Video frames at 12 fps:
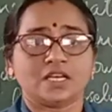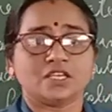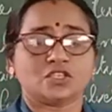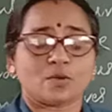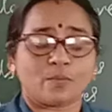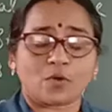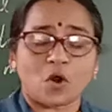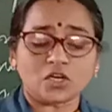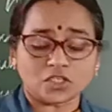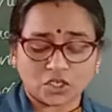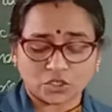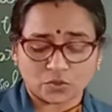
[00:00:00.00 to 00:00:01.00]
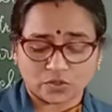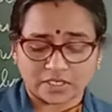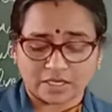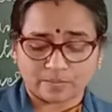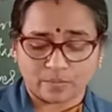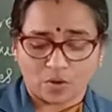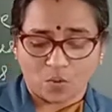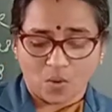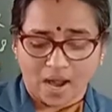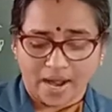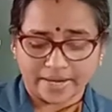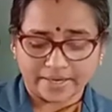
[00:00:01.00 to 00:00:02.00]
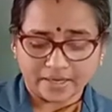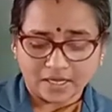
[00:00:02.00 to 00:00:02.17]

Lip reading: So constitution provide